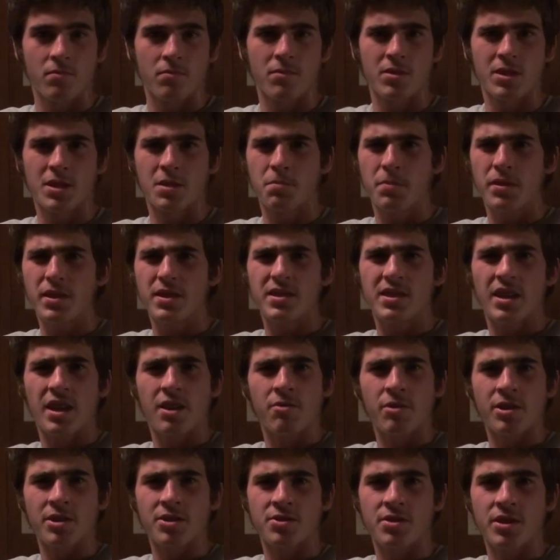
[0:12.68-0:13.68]
But the pizza
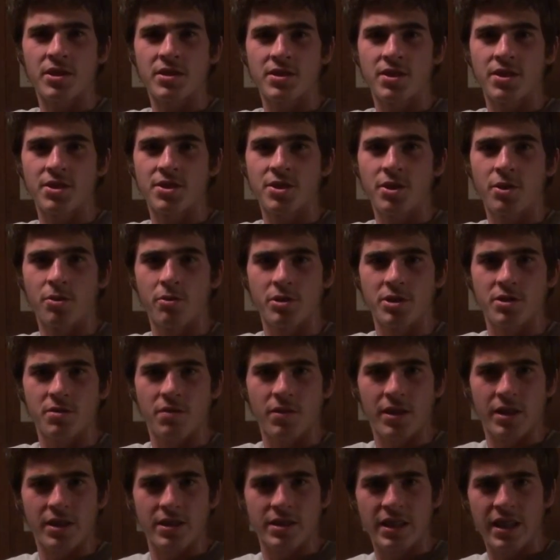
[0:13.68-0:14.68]
at restaurants doesn't always
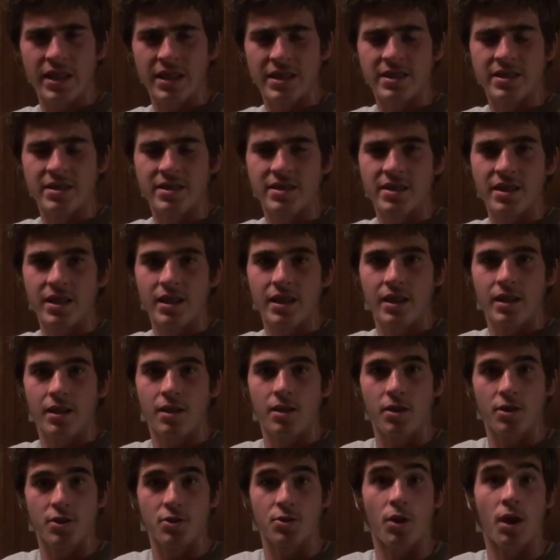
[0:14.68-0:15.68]
fit our tastes,
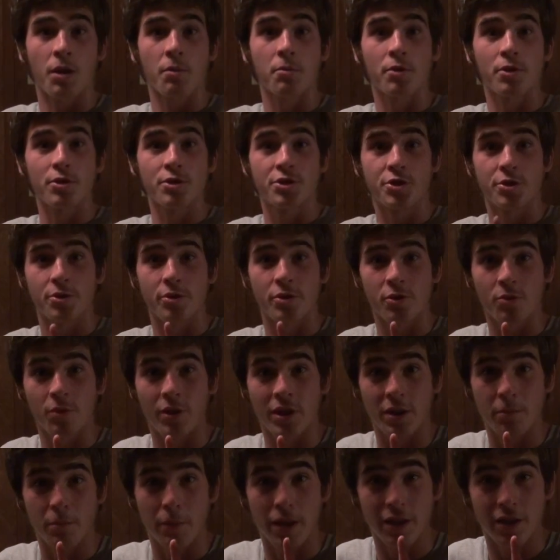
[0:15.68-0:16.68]
so I'm going to show you a
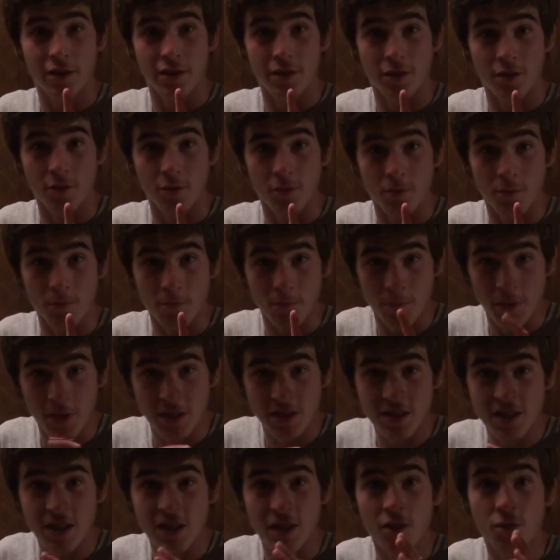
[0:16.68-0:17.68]
way to make
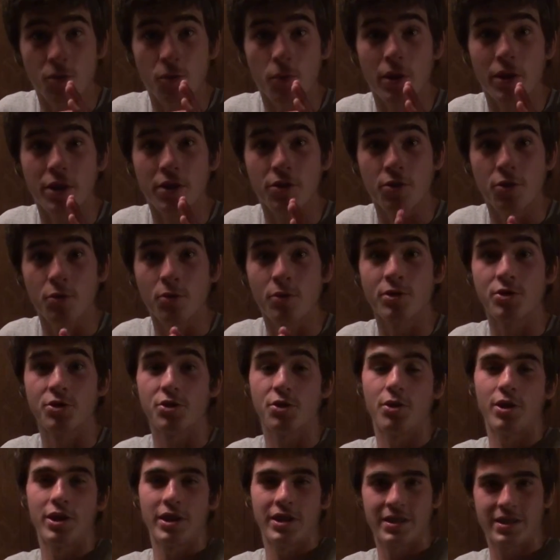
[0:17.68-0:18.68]
pizza the way you
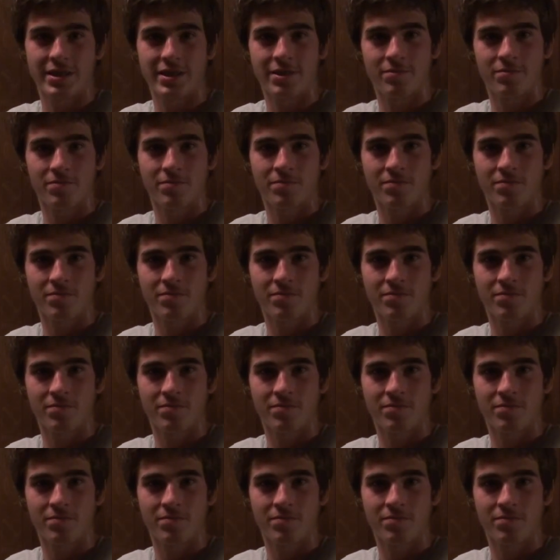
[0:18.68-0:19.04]
enjoy it.